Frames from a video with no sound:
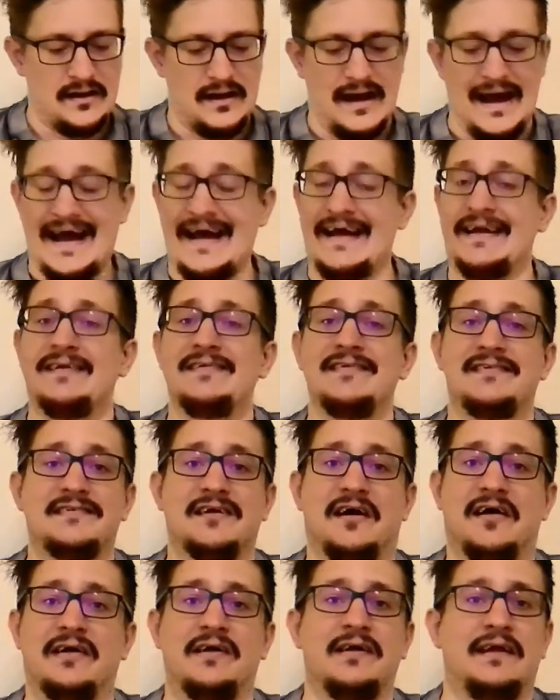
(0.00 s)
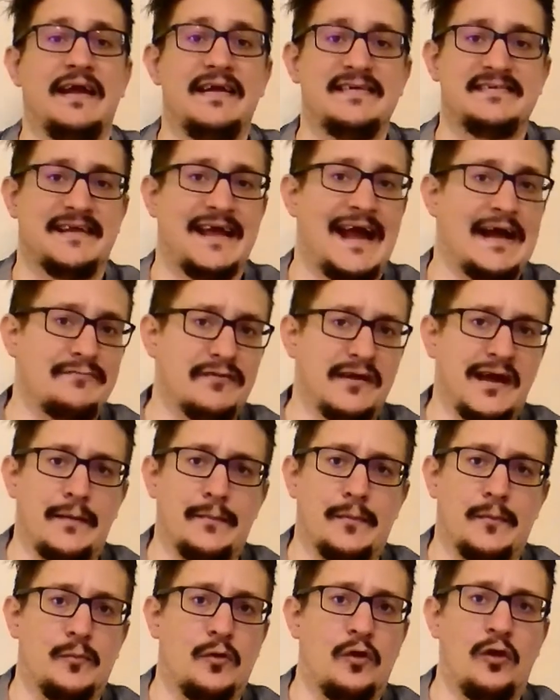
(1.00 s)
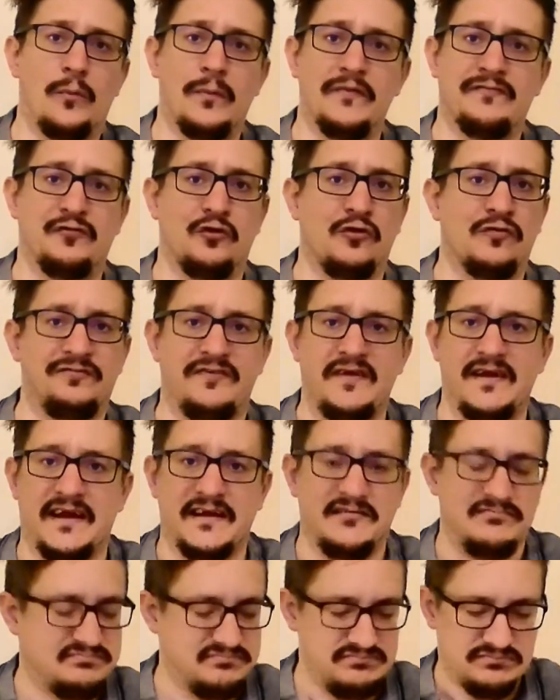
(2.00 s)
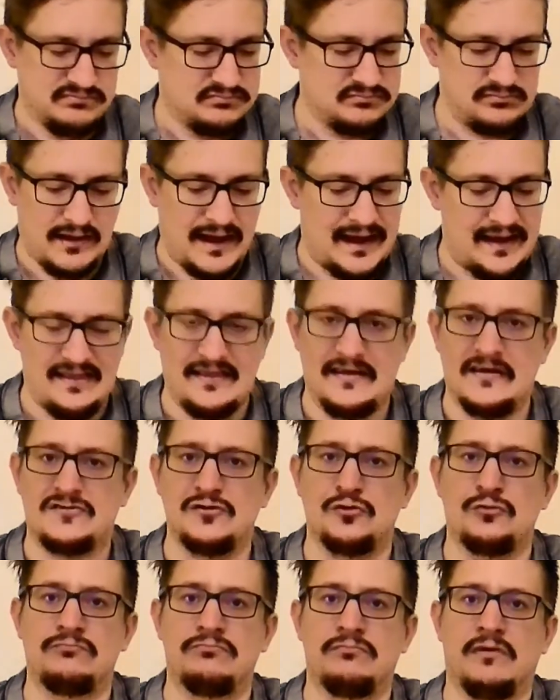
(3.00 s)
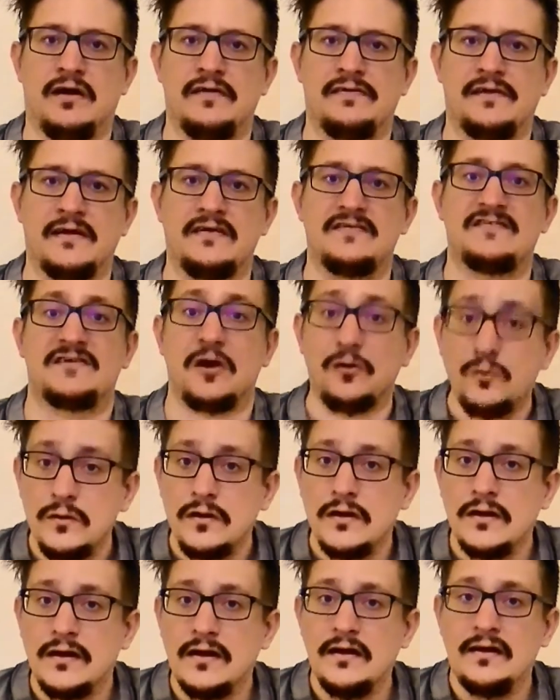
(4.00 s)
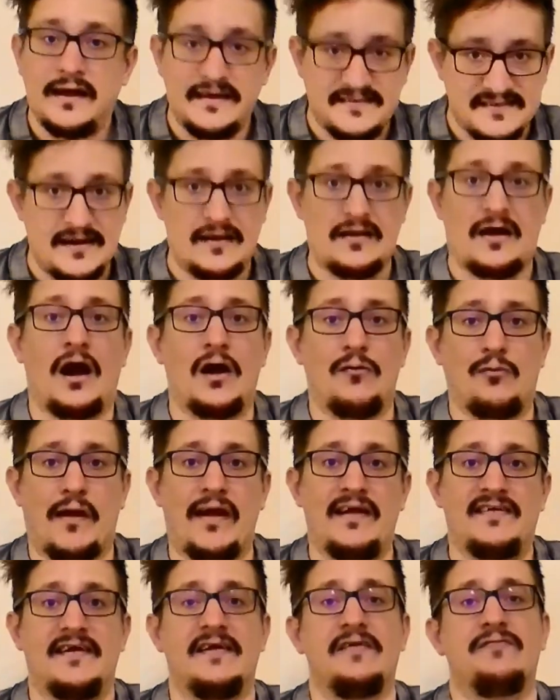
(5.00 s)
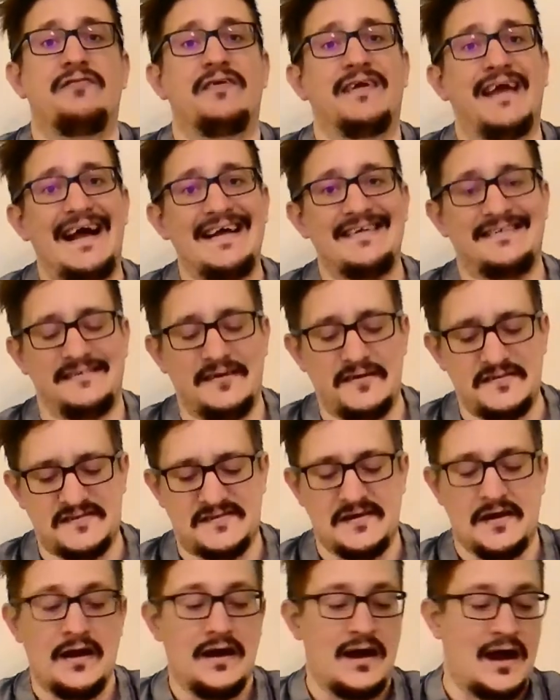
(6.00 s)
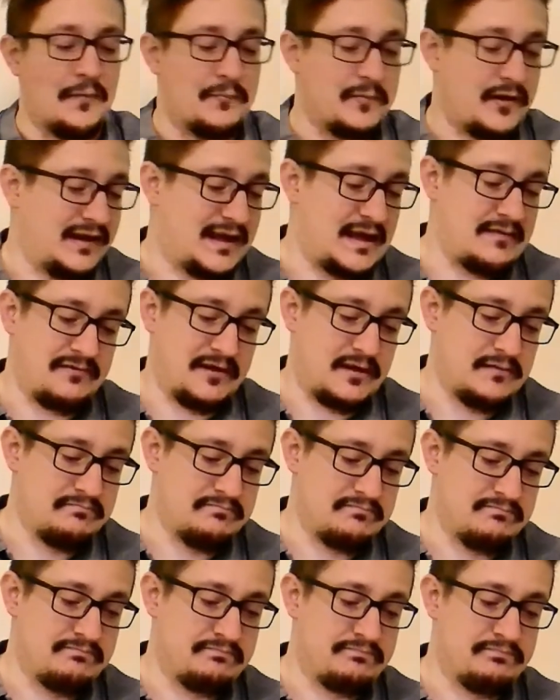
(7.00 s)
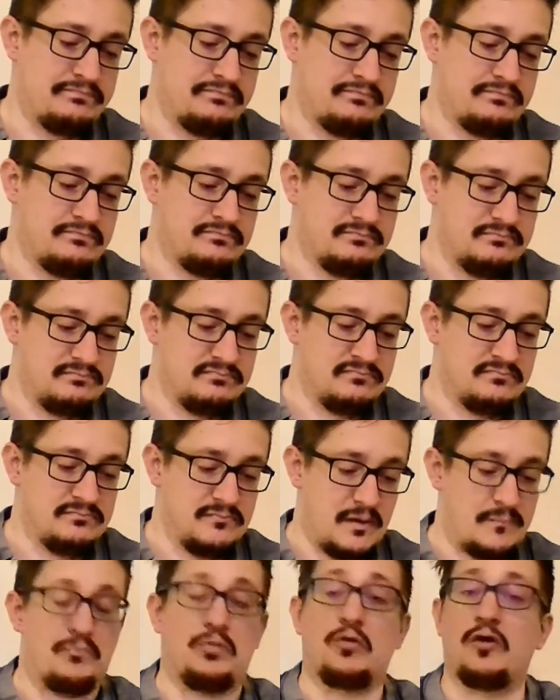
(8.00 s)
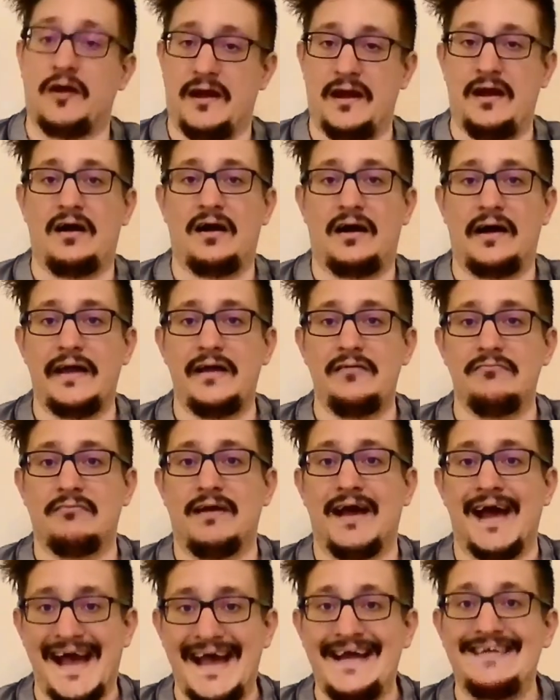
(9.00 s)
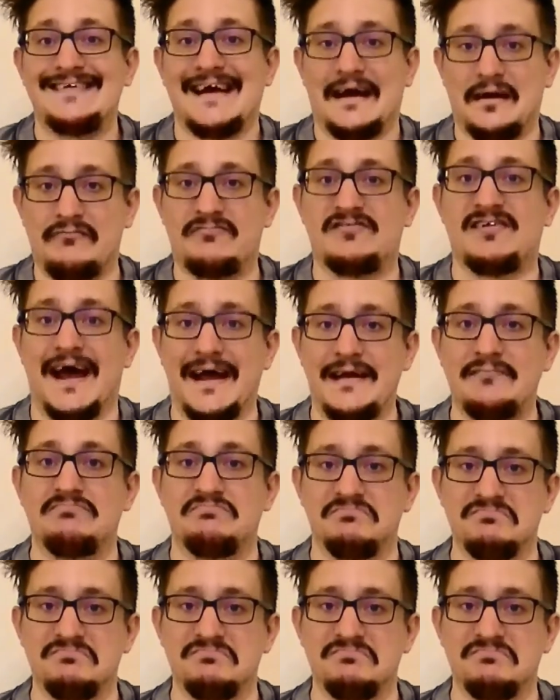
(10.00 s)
and I could easily have a couple more before feeling anything at all, I think. So, it's another high rating for gassiness. I'm going to give it a pretty high 8 out of 10.